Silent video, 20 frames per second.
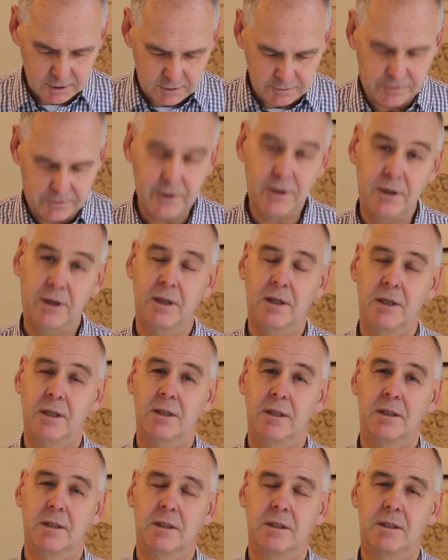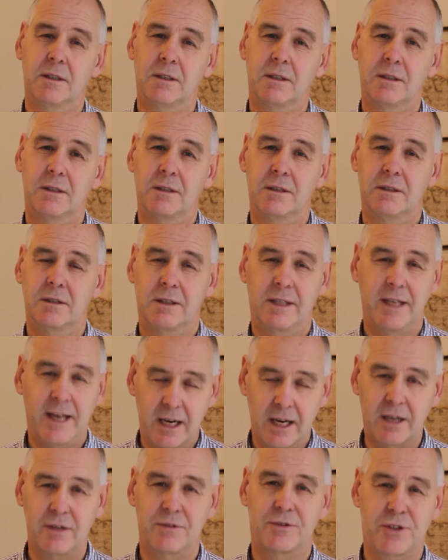for the
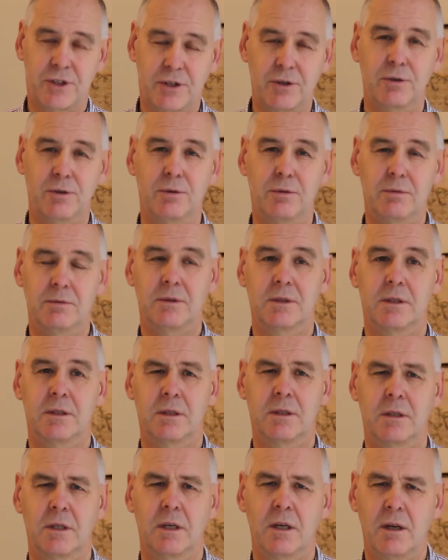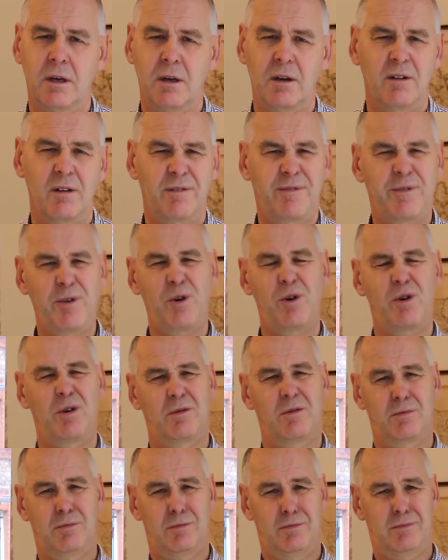end of school.
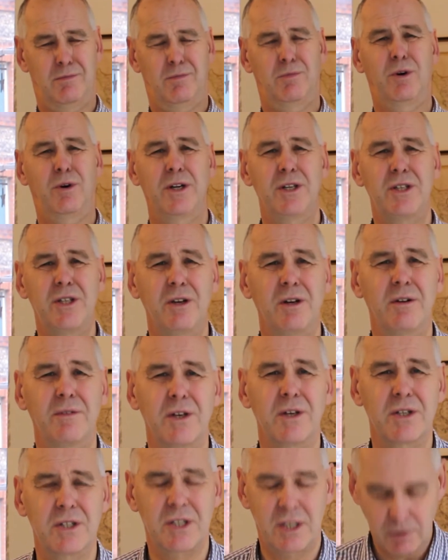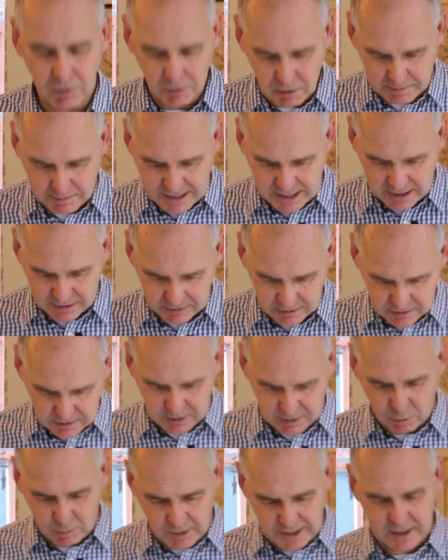For what is university all
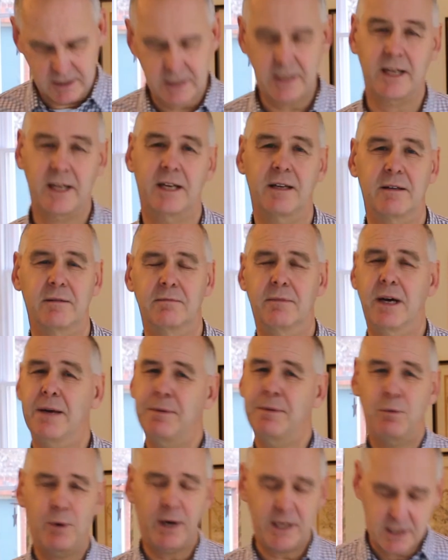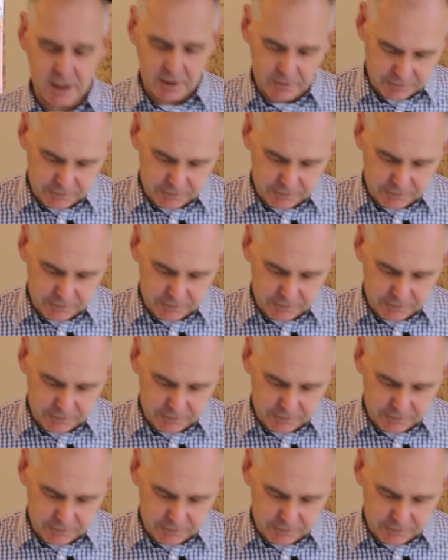about? The waiting. Maybe waiting